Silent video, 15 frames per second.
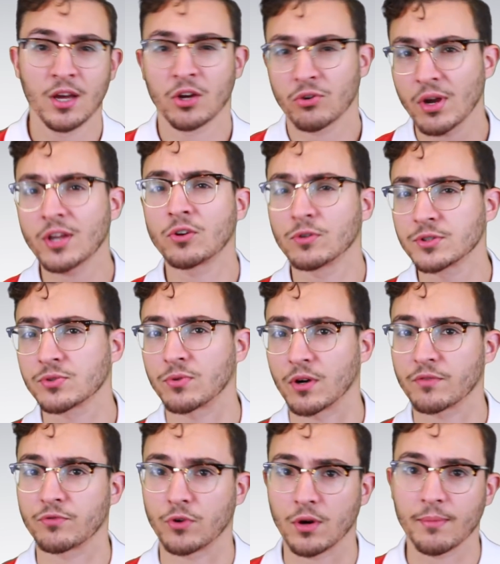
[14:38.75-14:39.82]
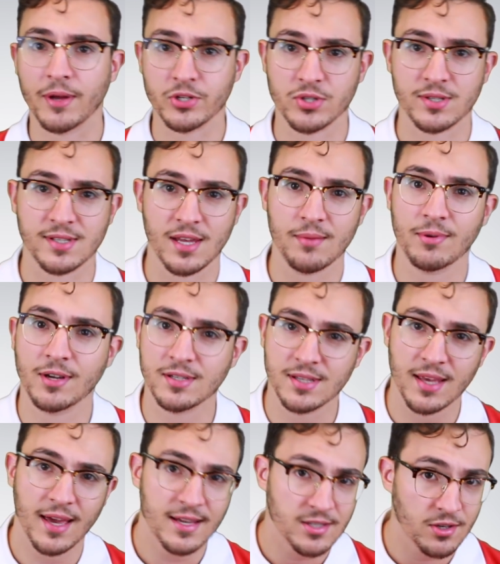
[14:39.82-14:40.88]
Great goal scoring form, I should say, because
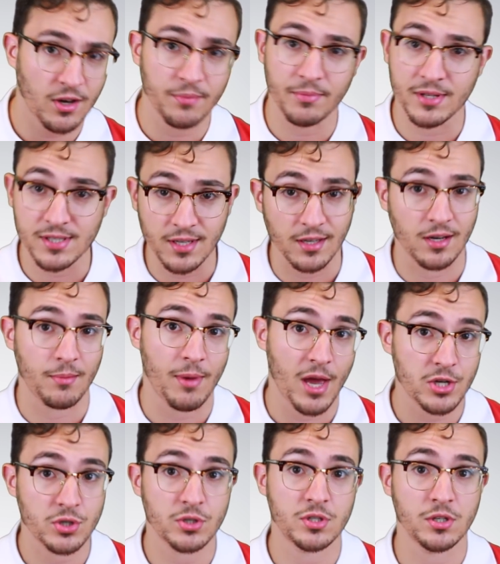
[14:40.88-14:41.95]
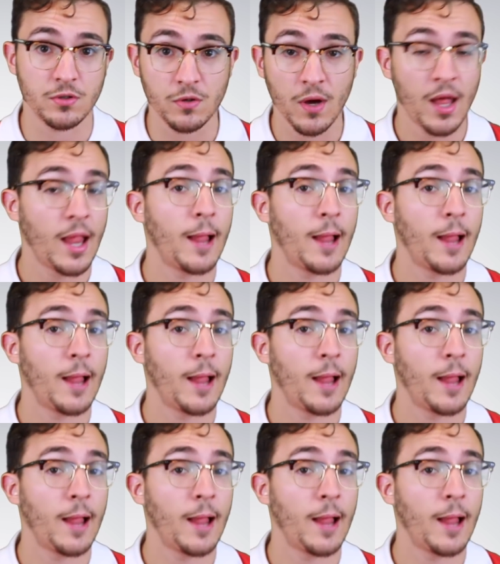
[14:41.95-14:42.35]
he has gone missing in a match or two.